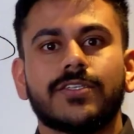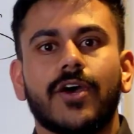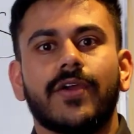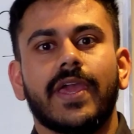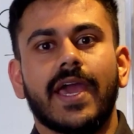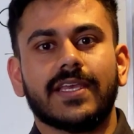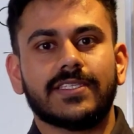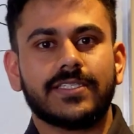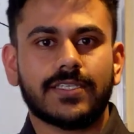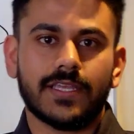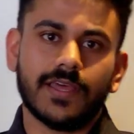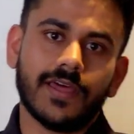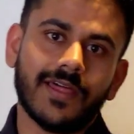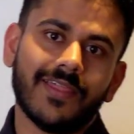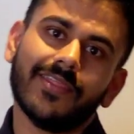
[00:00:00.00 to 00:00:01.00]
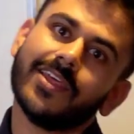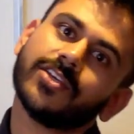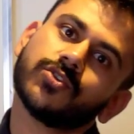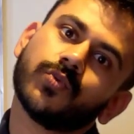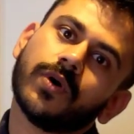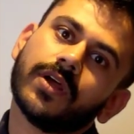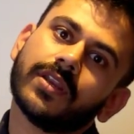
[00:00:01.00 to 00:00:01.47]
So yes,
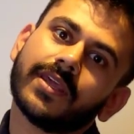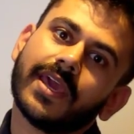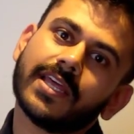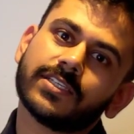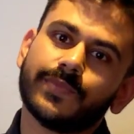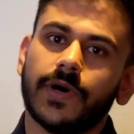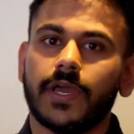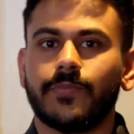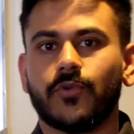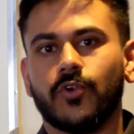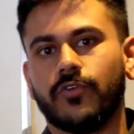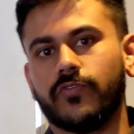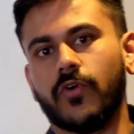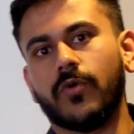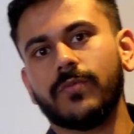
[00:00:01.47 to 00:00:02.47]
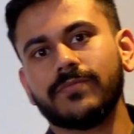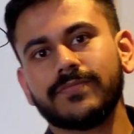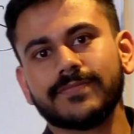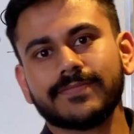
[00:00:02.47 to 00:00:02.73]
this one gets my approval.